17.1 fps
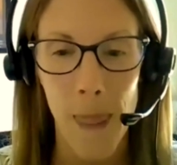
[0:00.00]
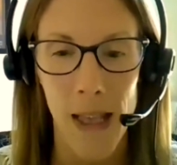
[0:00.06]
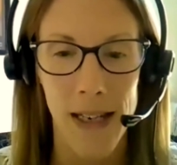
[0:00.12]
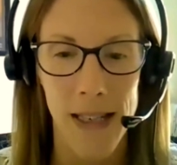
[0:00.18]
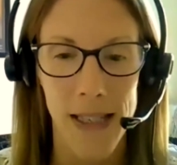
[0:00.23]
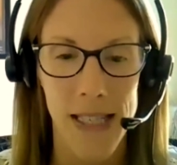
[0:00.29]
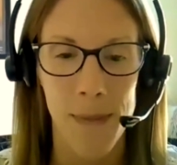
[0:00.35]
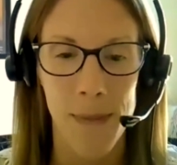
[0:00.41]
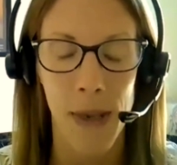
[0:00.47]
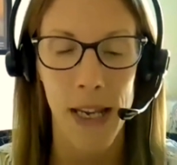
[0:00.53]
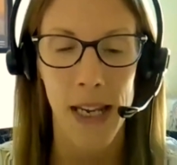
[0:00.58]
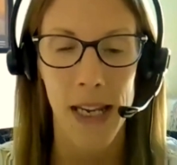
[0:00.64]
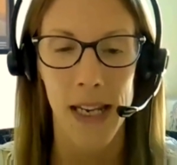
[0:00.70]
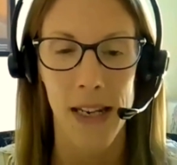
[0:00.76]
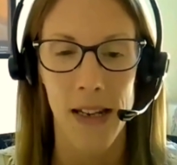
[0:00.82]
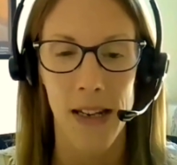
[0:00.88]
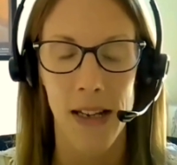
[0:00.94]
in
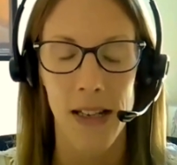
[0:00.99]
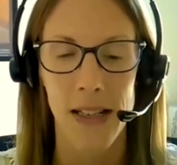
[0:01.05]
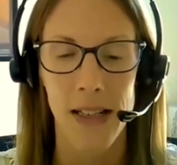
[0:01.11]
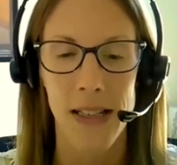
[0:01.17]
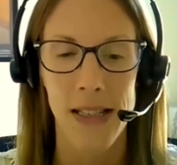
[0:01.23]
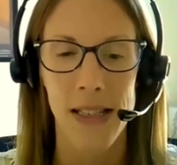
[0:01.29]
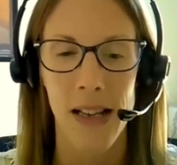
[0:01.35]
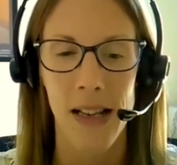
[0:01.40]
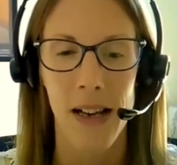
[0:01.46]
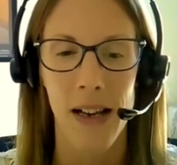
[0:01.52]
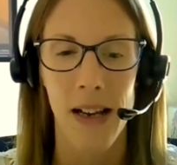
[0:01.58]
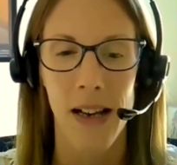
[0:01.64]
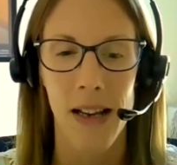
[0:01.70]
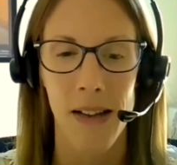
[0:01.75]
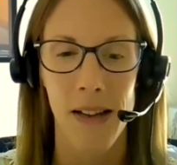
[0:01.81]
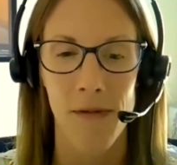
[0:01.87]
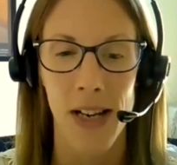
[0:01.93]
Spain, and
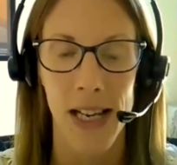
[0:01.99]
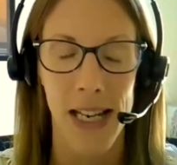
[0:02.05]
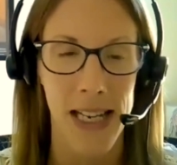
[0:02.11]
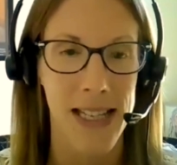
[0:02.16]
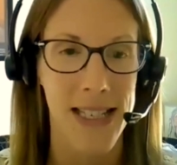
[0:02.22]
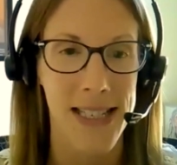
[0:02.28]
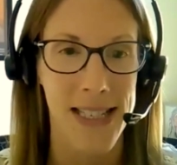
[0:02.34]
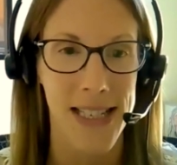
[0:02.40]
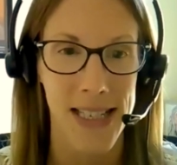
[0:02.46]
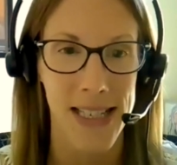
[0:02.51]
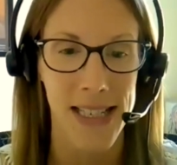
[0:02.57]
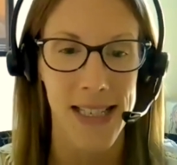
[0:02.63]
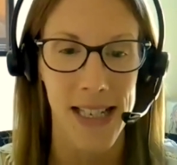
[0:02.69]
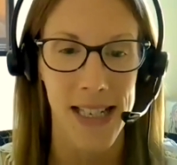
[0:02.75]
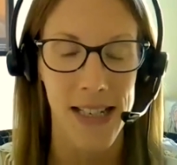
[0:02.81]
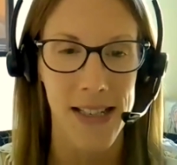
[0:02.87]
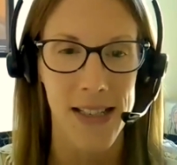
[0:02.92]
right in the city
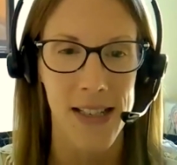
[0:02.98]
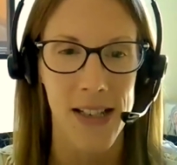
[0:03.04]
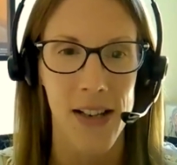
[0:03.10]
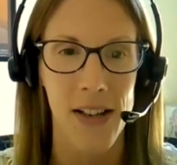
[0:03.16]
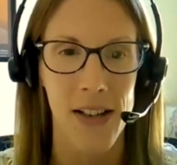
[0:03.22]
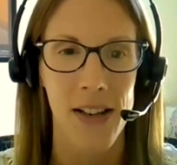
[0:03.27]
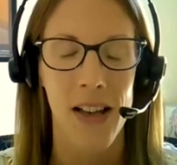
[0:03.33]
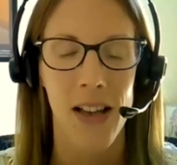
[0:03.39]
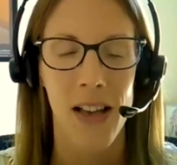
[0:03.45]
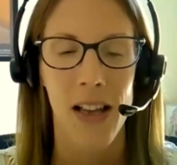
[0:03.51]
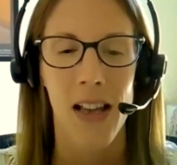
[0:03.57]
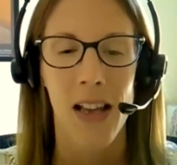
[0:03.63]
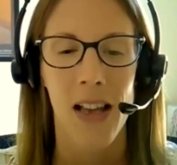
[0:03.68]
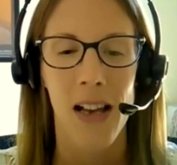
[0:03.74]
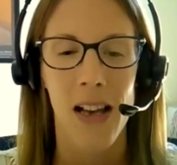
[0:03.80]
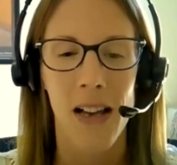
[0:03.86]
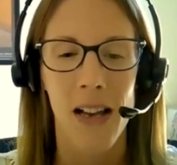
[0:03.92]
centre.
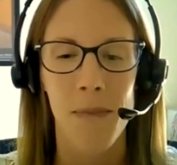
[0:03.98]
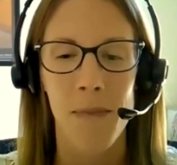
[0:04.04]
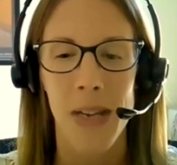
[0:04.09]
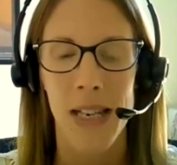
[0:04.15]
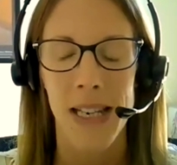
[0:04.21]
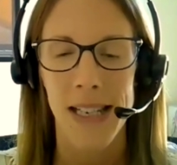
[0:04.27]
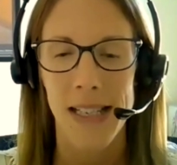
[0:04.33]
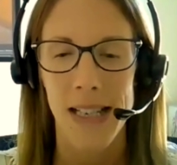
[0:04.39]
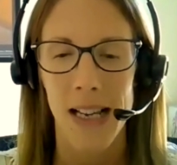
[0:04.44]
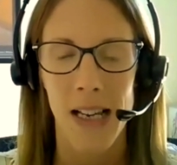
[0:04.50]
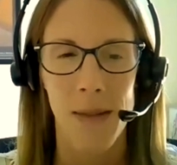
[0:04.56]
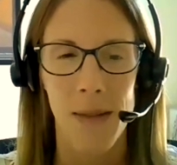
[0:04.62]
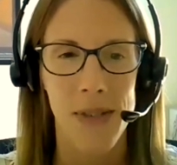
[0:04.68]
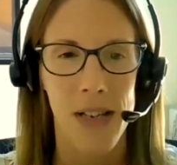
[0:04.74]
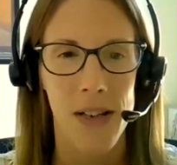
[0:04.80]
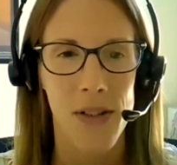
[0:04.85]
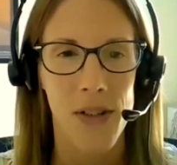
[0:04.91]
And many
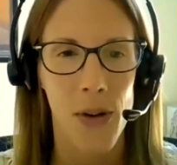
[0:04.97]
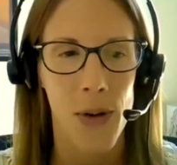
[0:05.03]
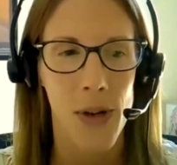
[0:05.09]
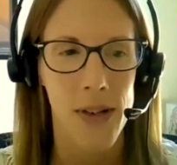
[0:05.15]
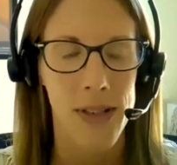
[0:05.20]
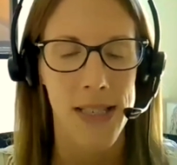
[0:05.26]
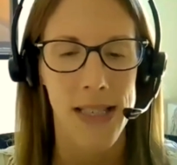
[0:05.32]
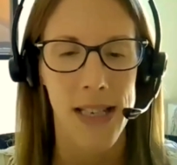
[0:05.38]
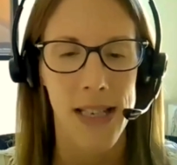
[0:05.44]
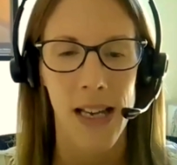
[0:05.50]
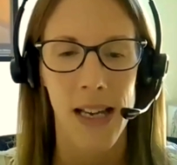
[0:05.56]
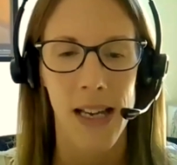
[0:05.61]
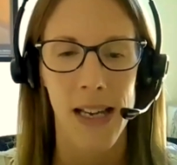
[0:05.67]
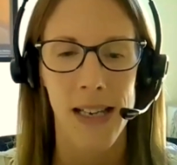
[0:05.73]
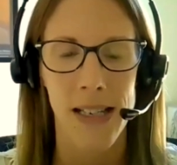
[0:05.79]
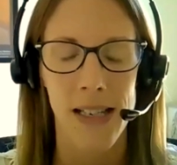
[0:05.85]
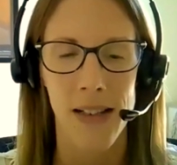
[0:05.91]
times I'd go
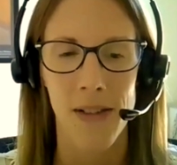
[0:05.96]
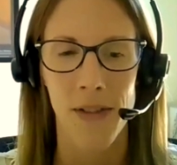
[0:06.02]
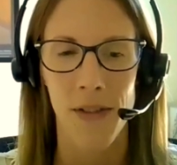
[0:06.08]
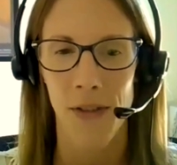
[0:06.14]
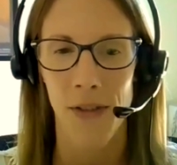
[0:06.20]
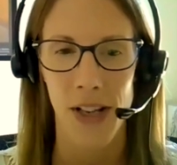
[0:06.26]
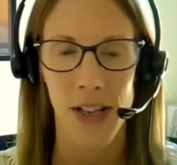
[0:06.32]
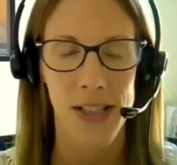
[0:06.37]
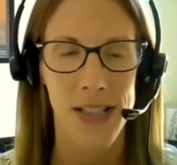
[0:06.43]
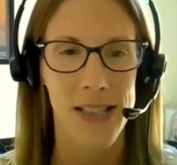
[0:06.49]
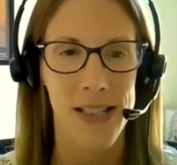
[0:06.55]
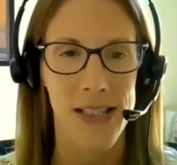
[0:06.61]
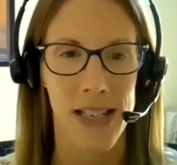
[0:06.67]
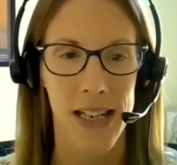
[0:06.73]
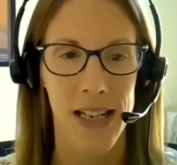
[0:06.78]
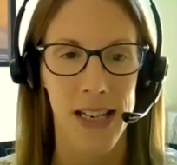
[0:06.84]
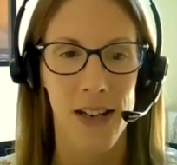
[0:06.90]
outside, and
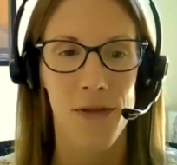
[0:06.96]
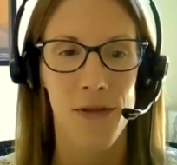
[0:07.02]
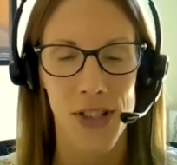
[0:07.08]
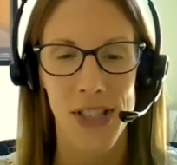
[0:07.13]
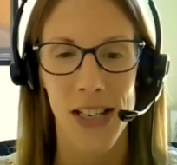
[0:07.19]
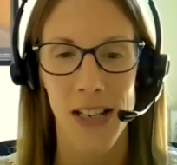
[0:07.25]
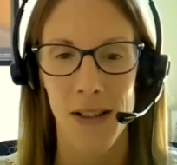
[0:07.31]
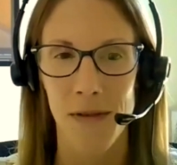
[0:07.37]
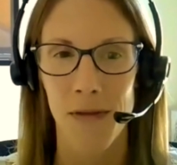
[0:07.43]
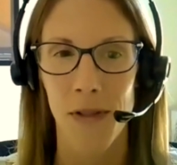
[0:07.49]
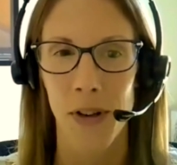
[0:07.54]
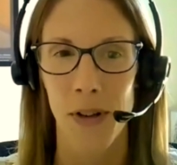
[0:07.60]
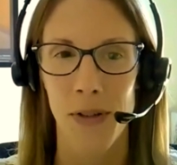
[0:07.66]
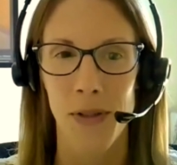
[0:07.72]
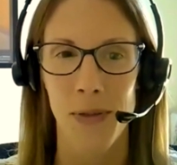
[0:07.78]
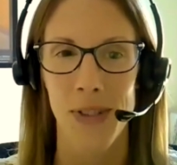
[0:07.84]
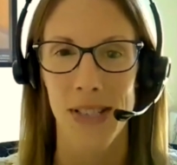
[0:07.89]
firstly, crossing a
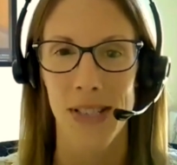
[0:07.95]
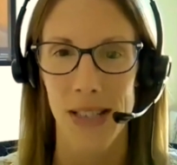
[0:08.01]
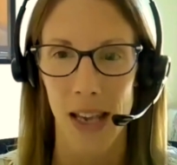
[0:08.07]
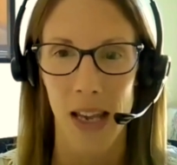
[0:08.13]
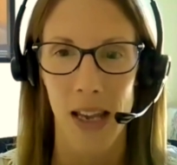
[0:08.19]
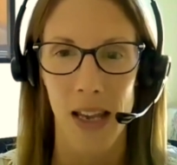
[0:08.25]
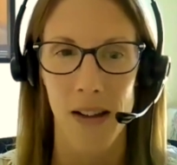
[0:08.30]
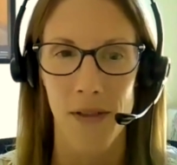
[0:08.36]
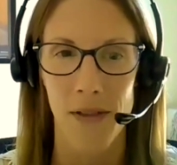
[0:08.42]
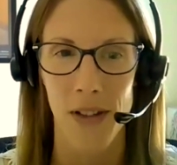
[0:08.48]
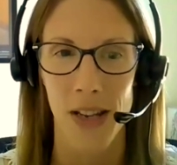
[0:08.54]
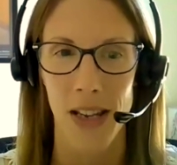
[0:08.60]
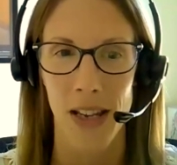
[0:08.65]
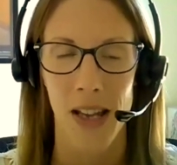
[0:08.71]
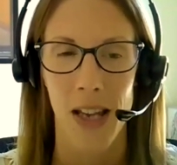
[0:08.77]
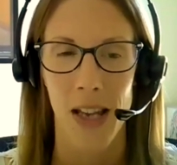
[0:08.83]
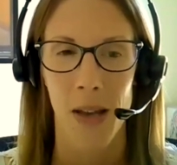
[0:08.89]
road was
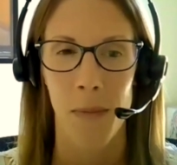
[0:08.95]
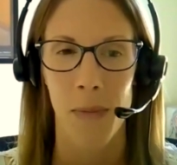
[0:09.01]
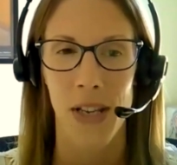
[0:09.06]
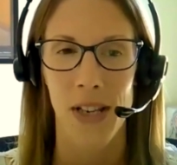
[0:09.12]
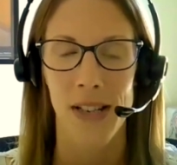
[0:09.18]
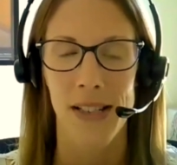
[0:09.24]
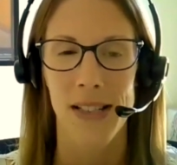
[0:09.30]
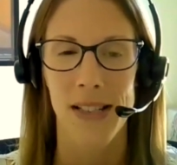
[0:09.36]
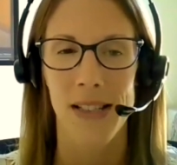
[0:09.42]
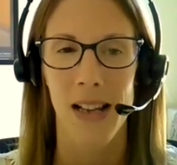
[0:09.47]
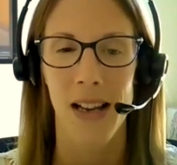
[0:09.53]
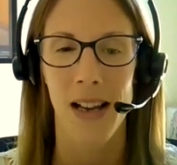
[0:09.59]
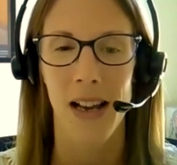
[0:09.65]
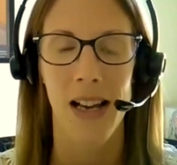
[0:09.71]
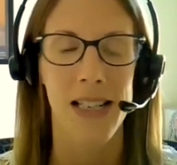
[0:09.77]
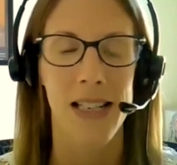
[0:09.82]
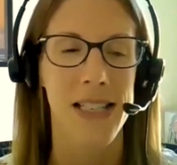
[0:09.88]
scary, because
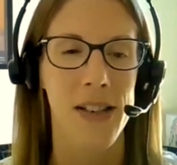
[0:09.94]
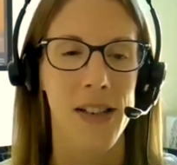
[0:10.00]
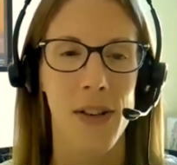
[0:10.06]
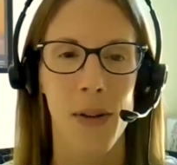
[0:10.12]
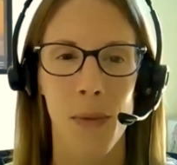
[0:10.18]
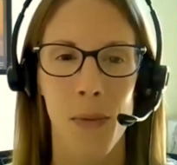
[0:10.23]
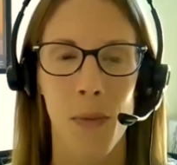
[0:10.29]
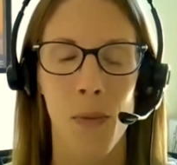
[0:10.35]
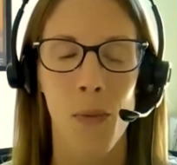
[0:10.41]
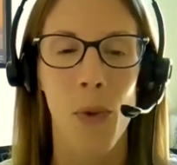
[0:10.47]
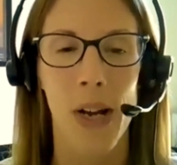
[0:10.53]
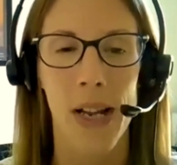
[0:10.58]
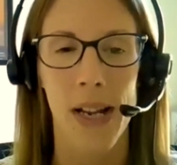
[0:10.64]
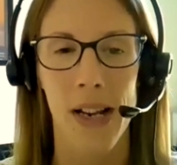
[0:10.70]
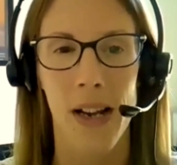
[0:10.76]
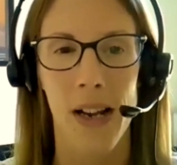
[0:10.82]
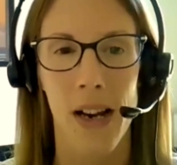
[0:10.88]
I didn't know
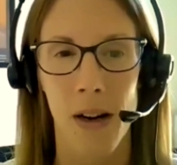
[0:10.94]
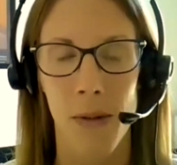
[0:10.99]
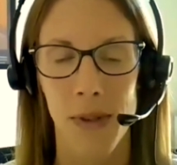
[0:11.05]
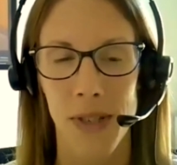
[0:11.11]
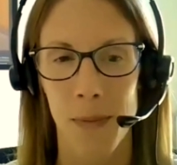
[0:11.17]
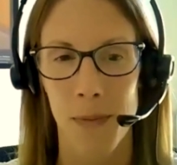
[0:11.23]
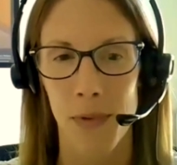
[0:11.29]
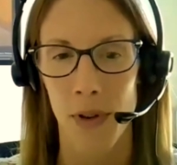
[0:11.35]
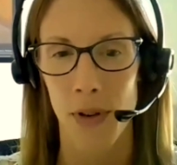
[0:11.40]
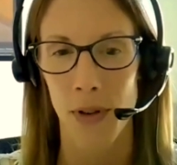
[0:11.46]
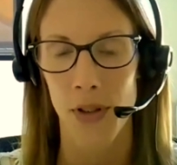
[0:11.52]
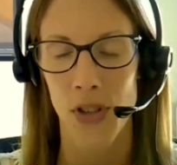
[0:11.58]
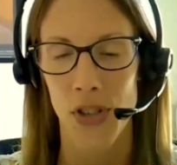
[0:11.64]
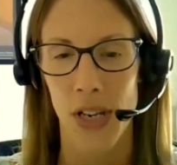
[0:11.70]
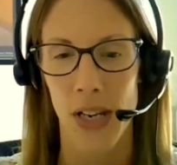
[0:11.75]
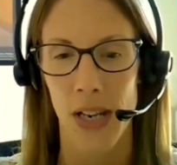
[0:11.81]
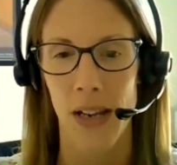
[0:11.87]
when a car was
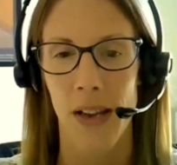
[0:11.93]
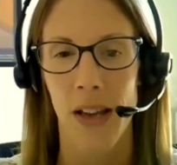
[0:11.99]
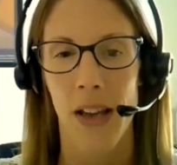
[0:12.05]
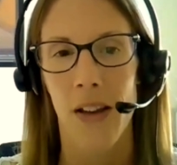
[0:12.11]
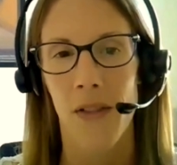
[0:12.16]
approaching